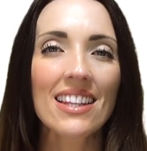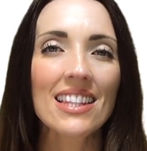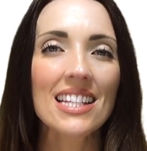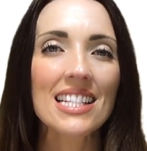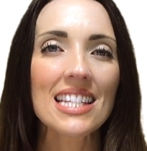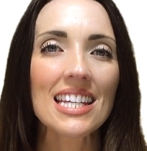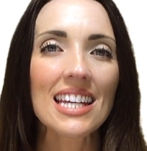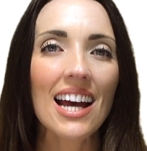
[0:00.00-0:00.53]

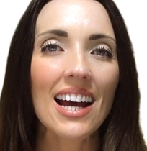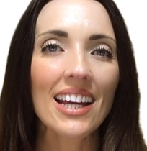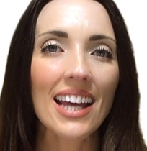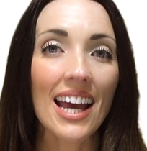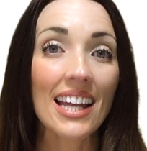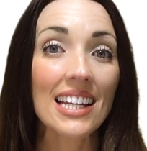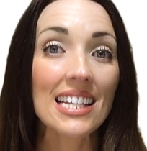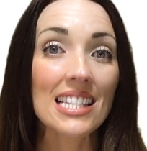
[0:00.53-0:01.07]
The
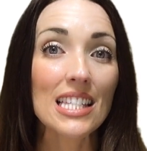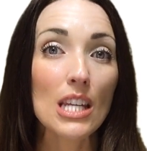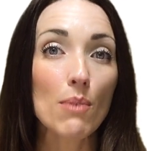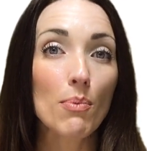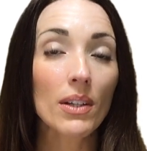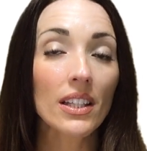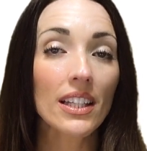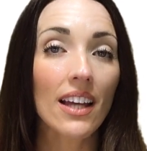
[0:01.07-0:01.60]
TIN is
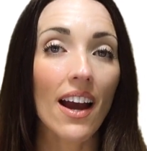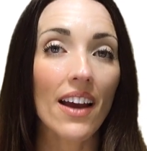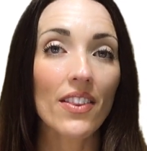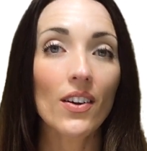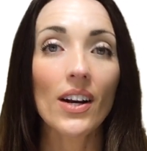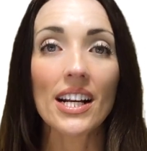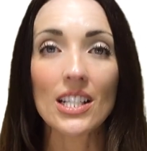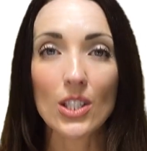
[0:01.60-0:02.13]
typically
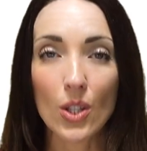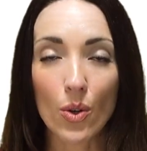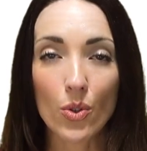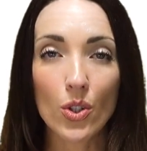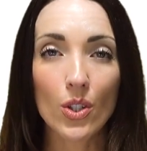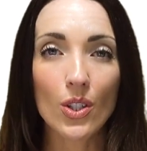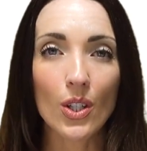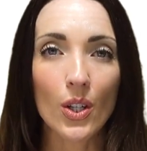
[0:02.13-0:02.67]
either a
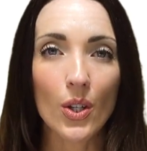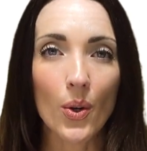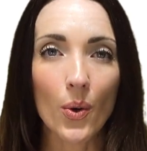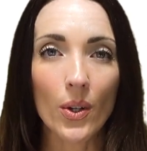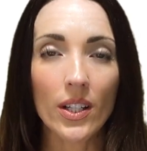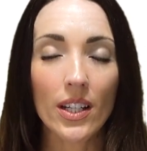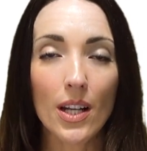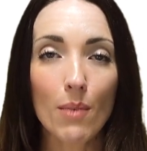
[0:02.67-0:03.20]
Social
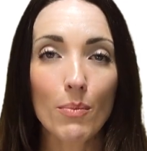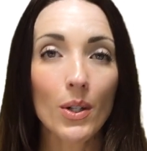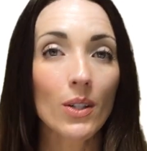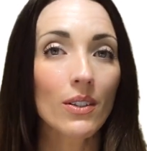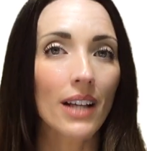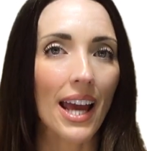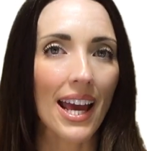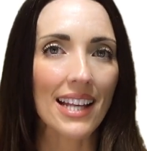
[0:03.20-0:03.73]
Security
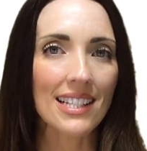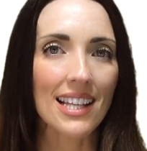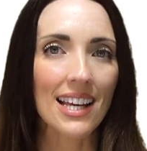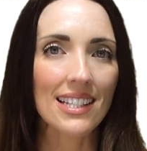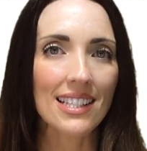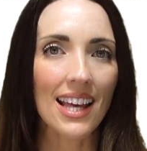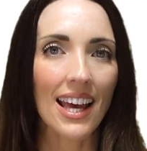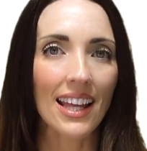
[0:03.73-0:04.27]
number,
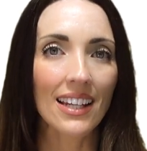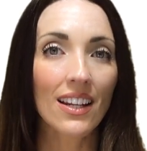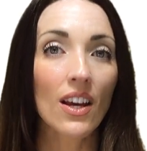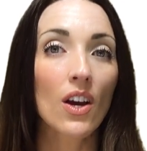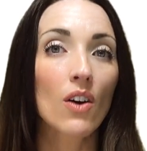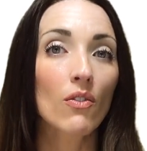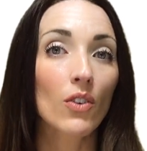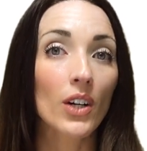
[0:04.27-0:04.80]
SSN,
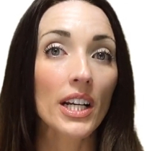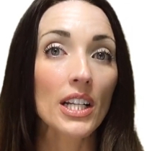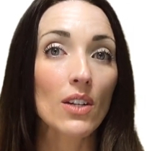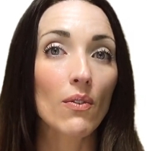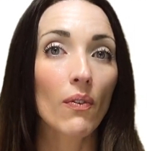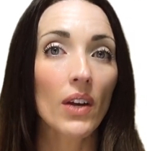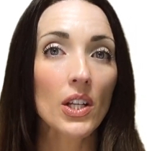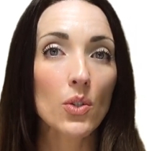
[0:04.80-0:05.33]
for
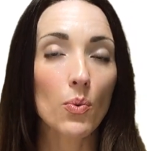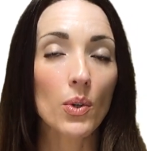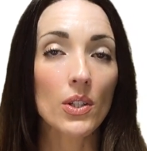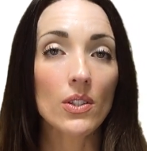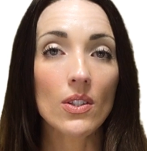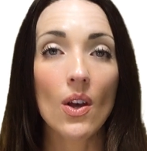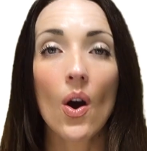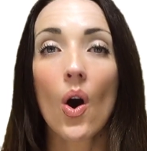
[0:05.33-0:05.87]

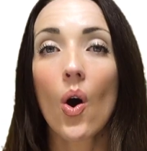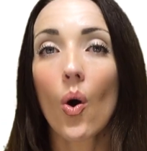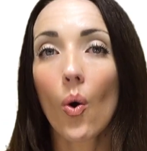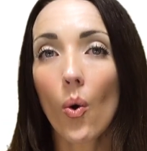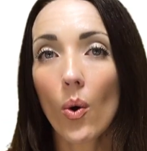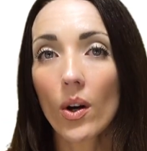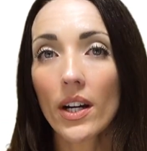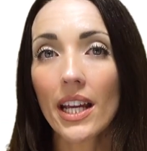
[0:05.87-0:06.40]
individuals,
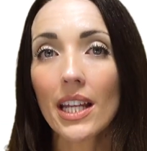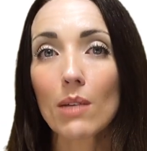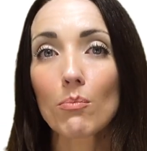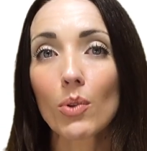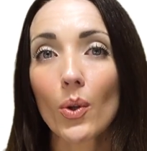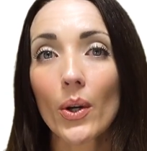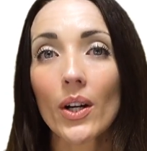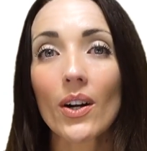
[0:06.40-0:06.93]
or an
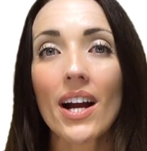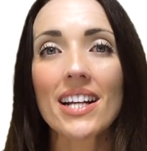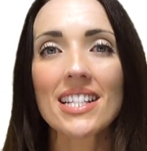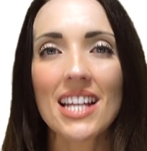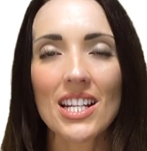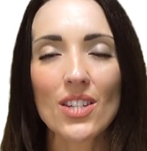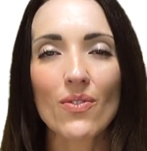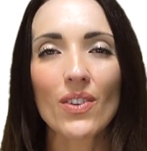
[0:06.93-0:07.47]
employer
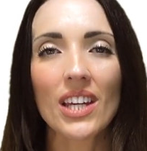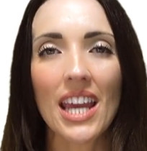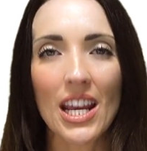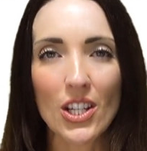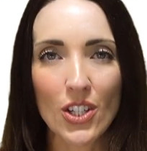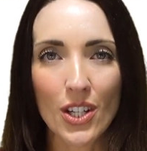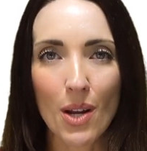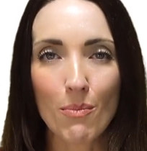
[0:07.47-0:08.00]

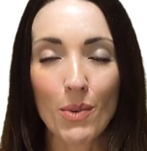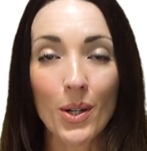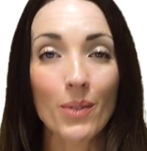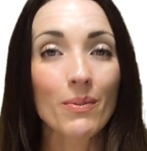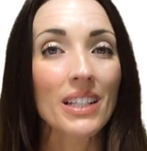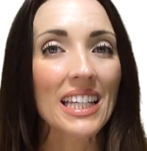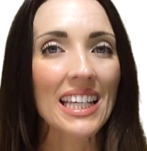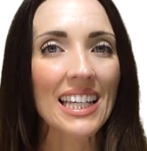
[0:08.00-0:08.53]
identification
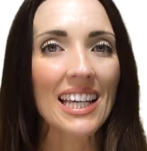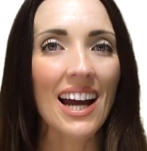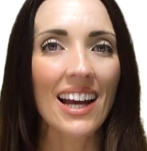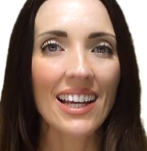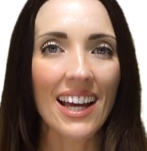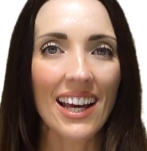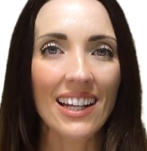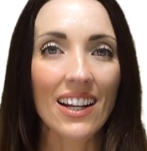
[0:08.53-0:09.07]
number,
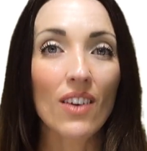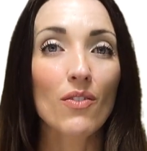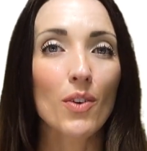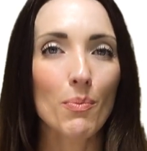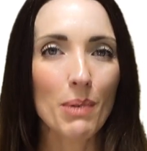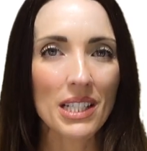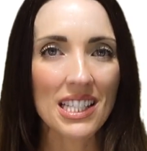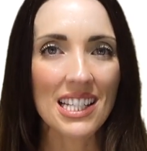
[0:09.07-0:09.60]
EIN,
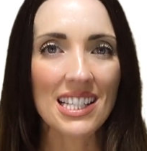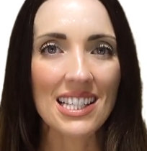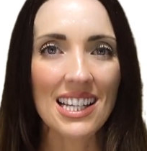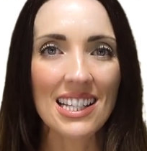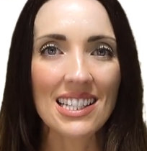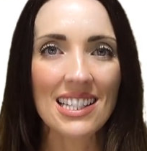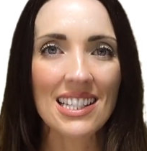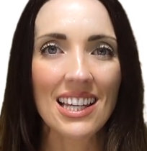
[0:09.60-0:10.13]
for
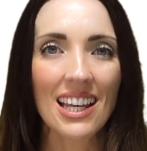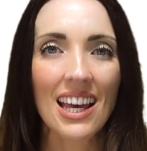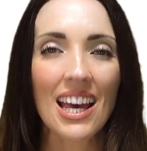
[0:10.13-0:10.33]
businesses.